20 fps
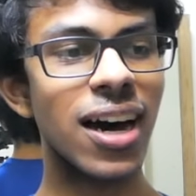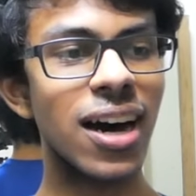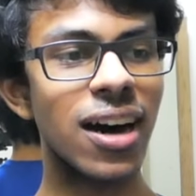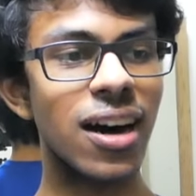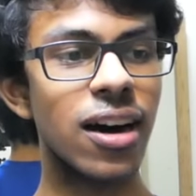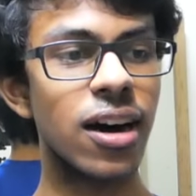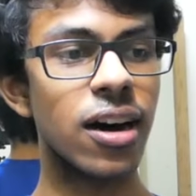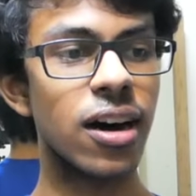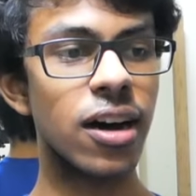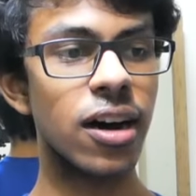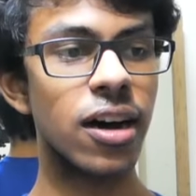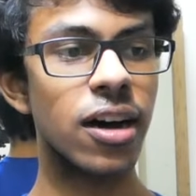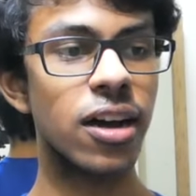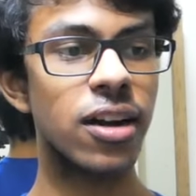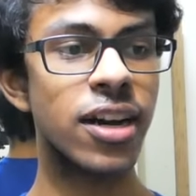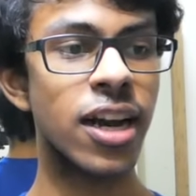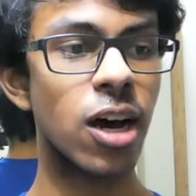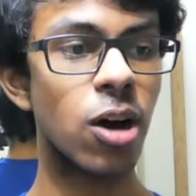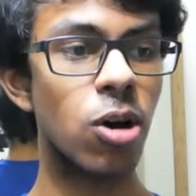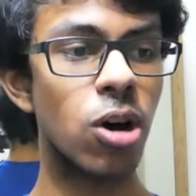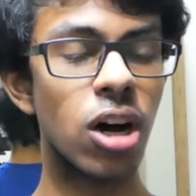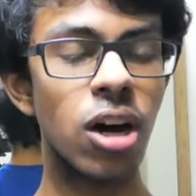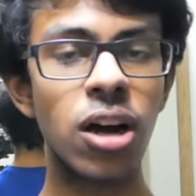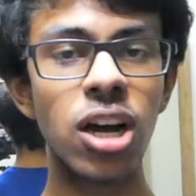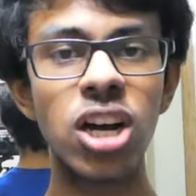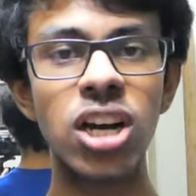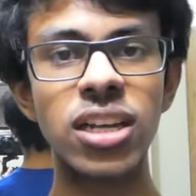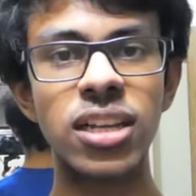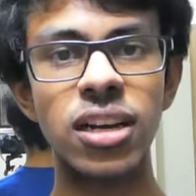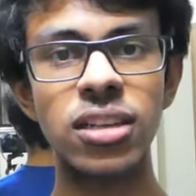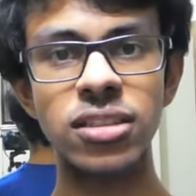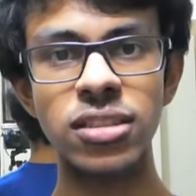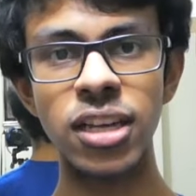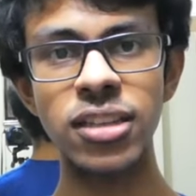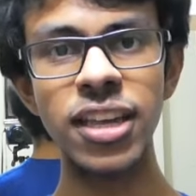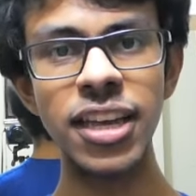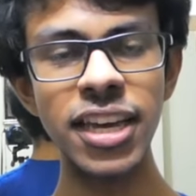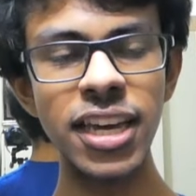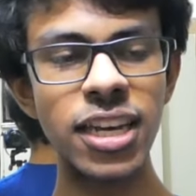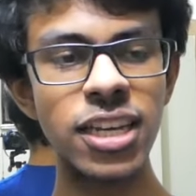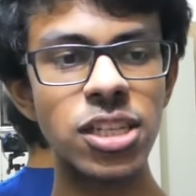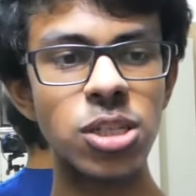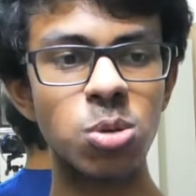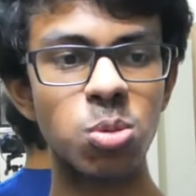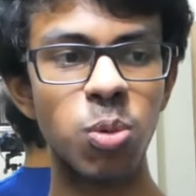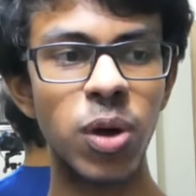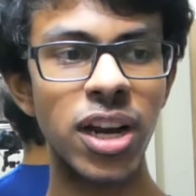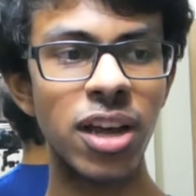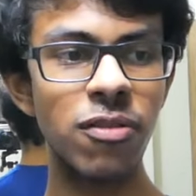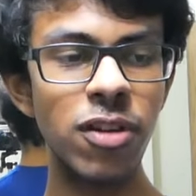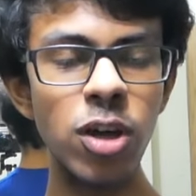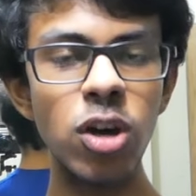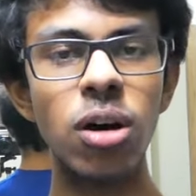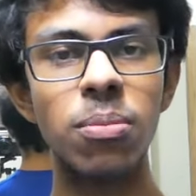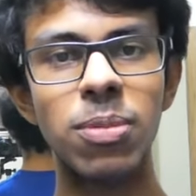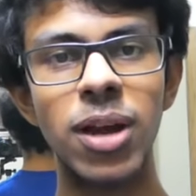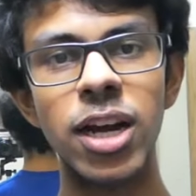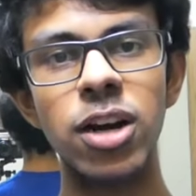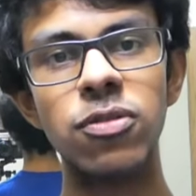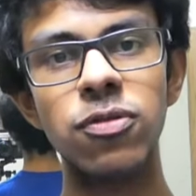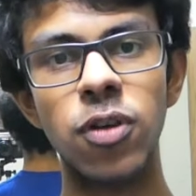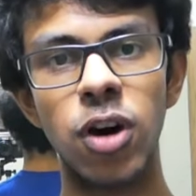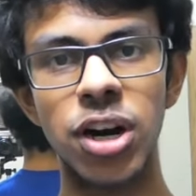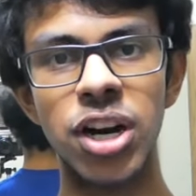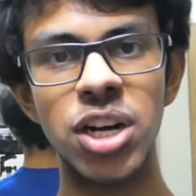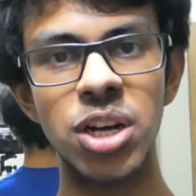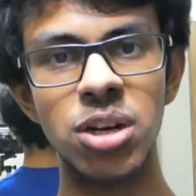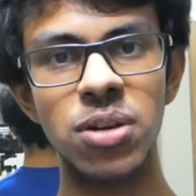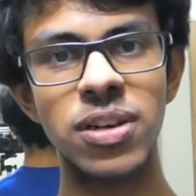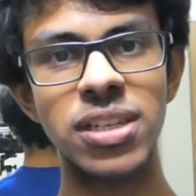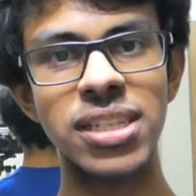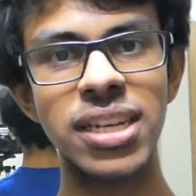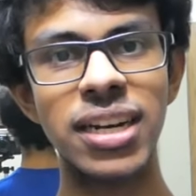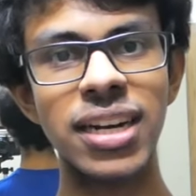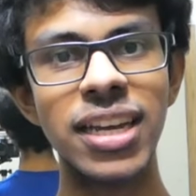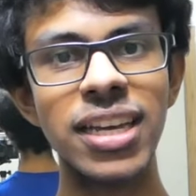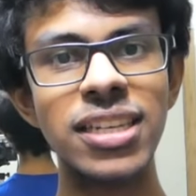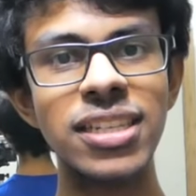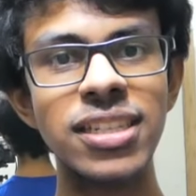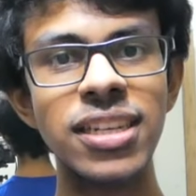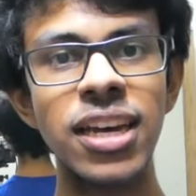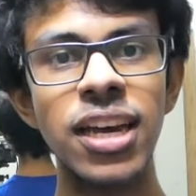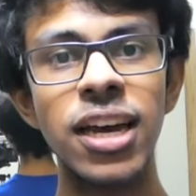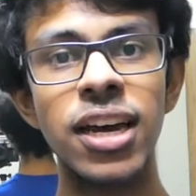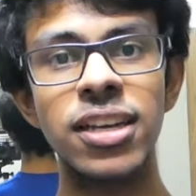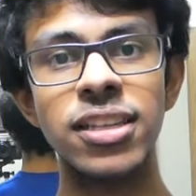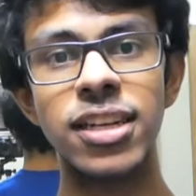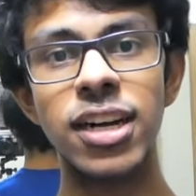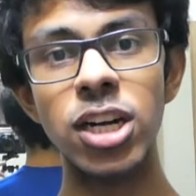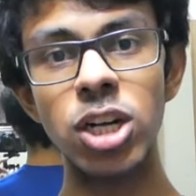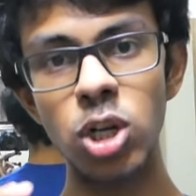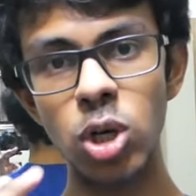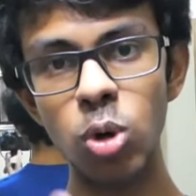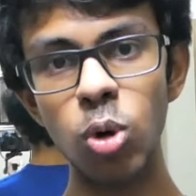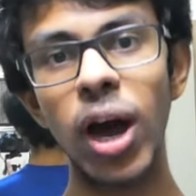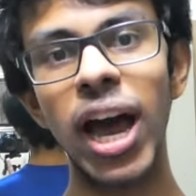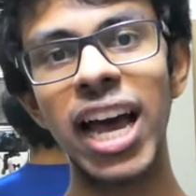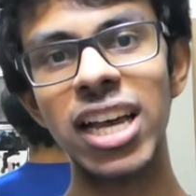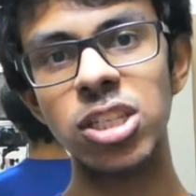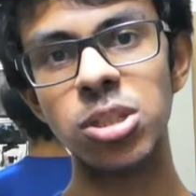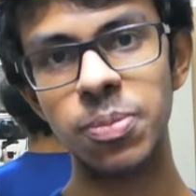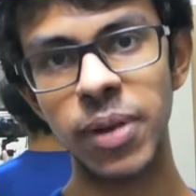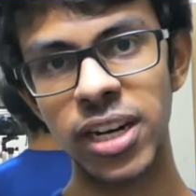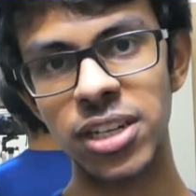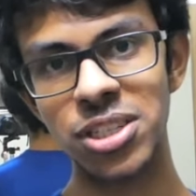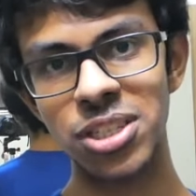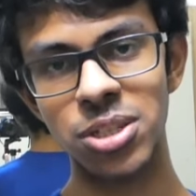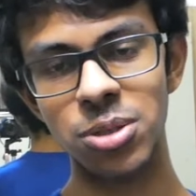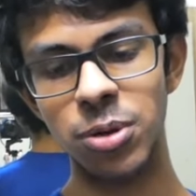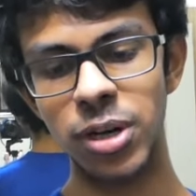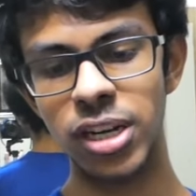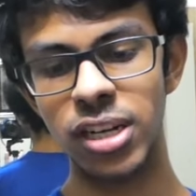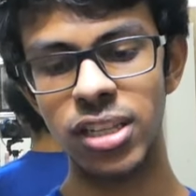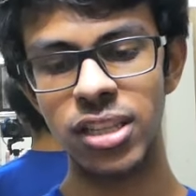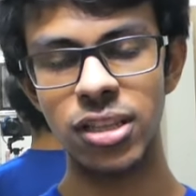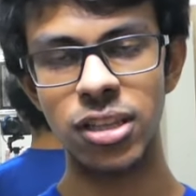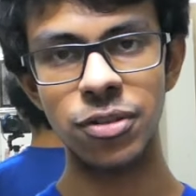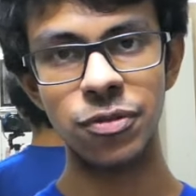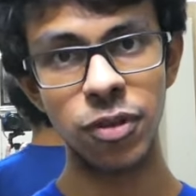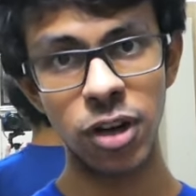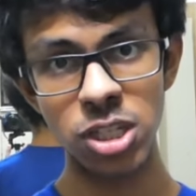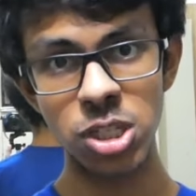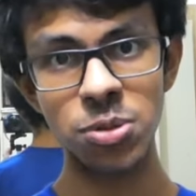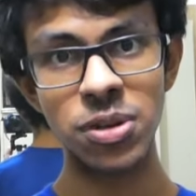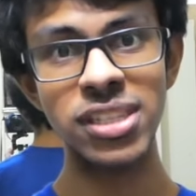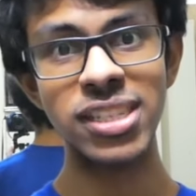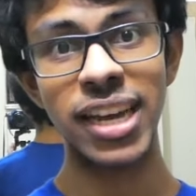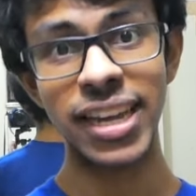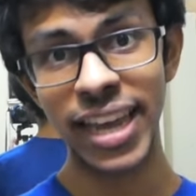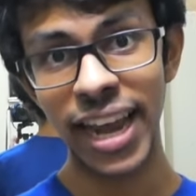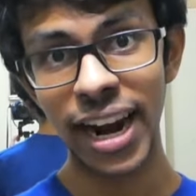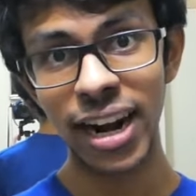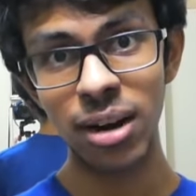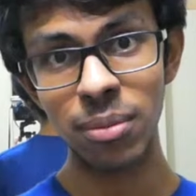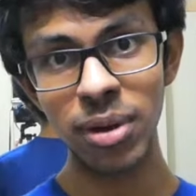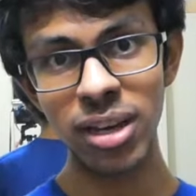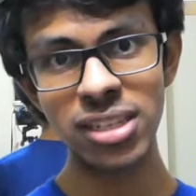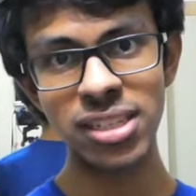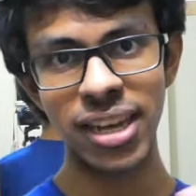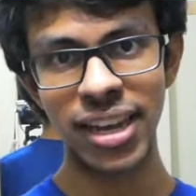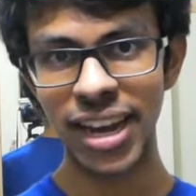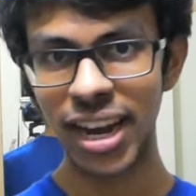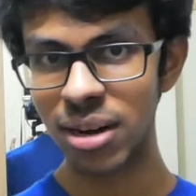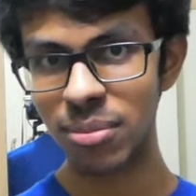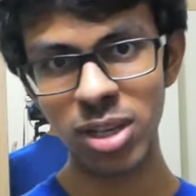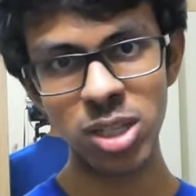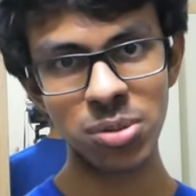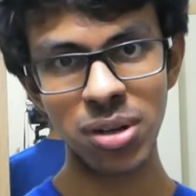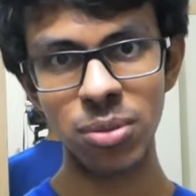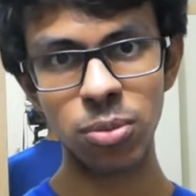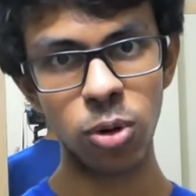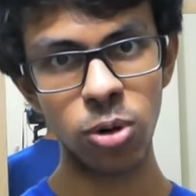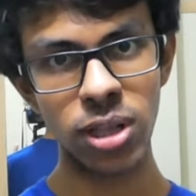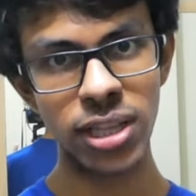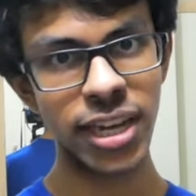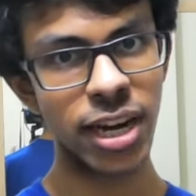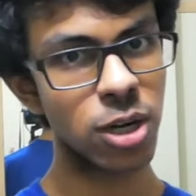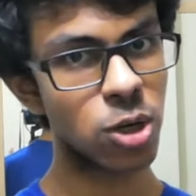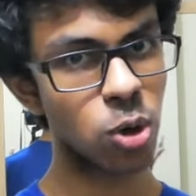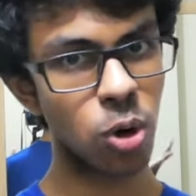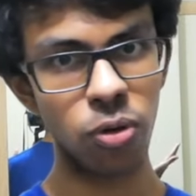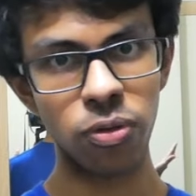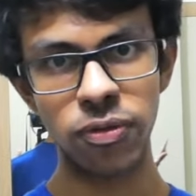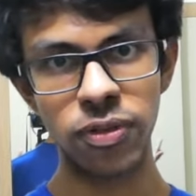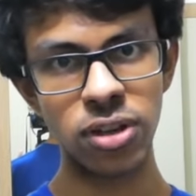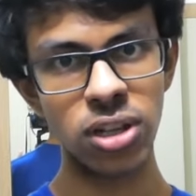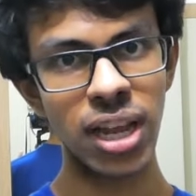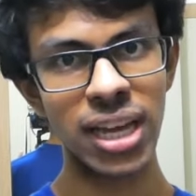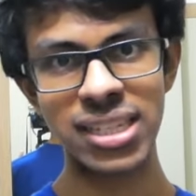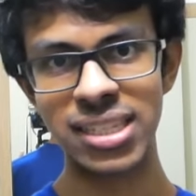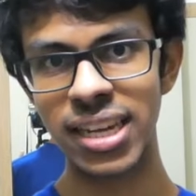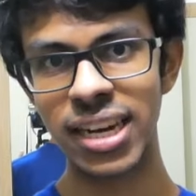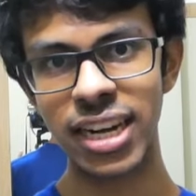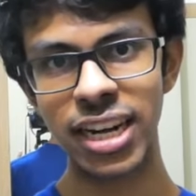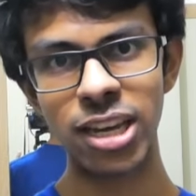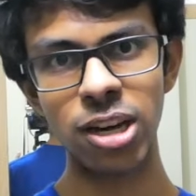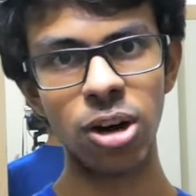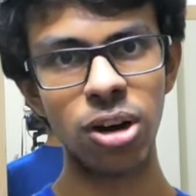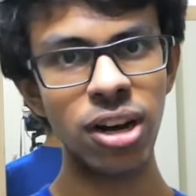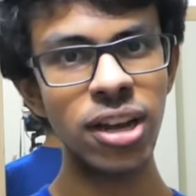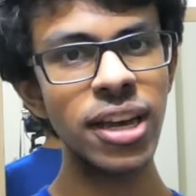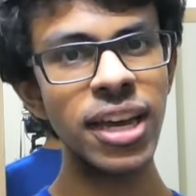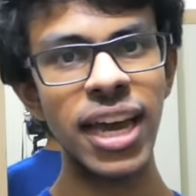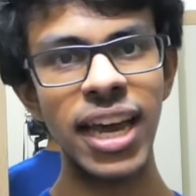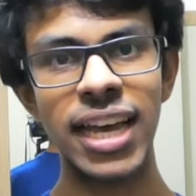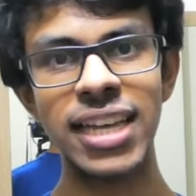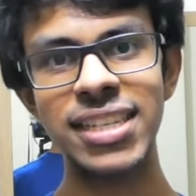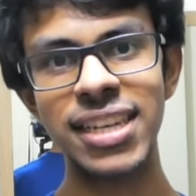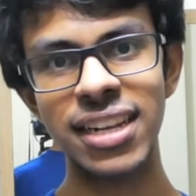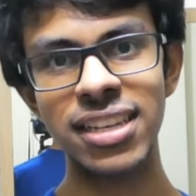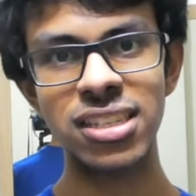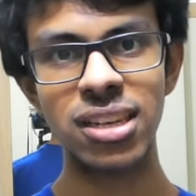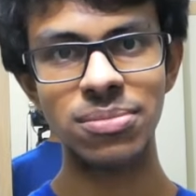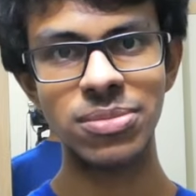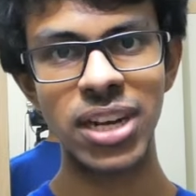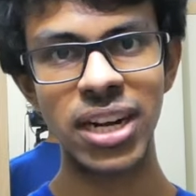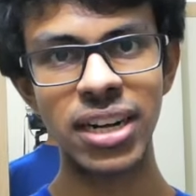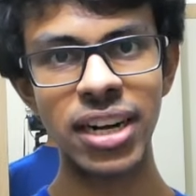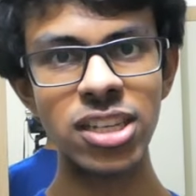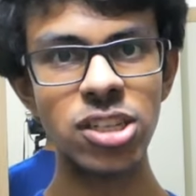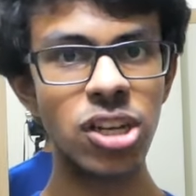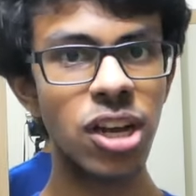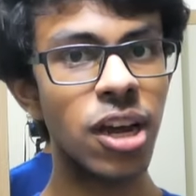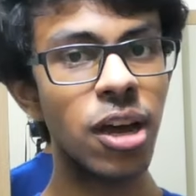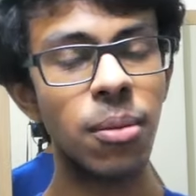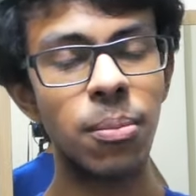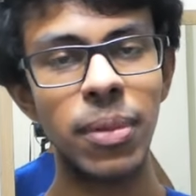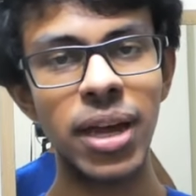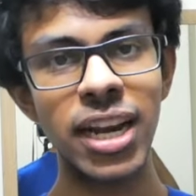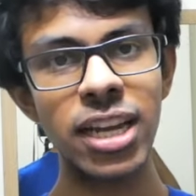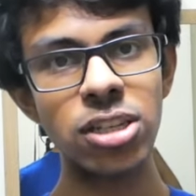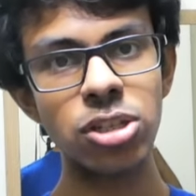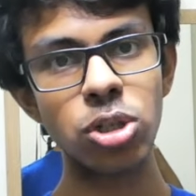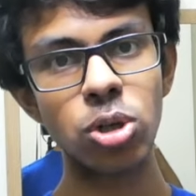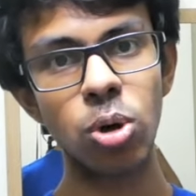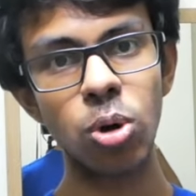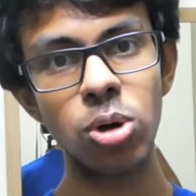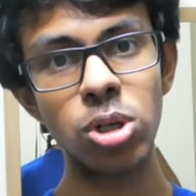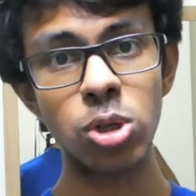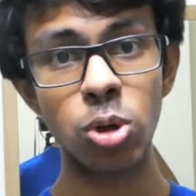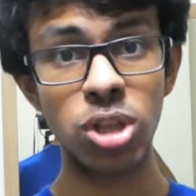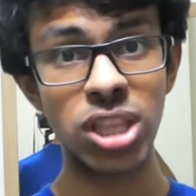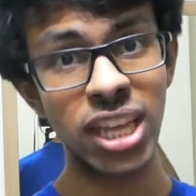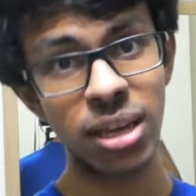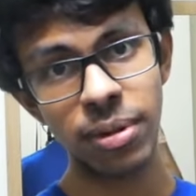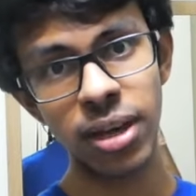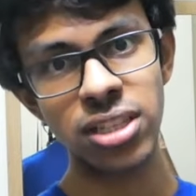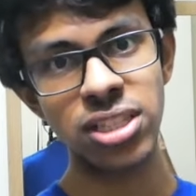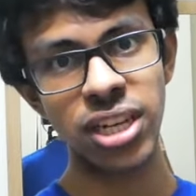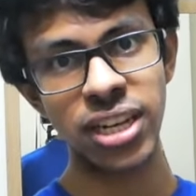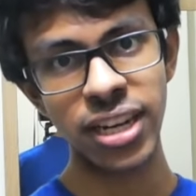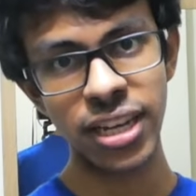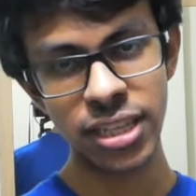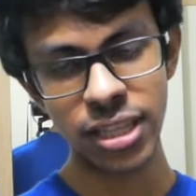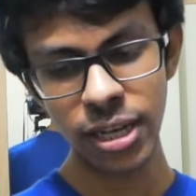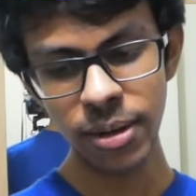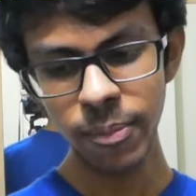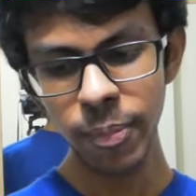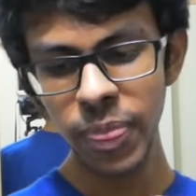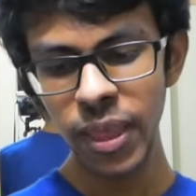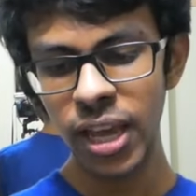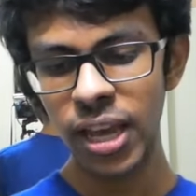The thing is, whenever you apply to foreign universities, there are 2 aspects to it. The first one is academics. Academics maine bol diya, TOEFL, SAT or SAT subject test. Mere scores utne bhi acche nahi the.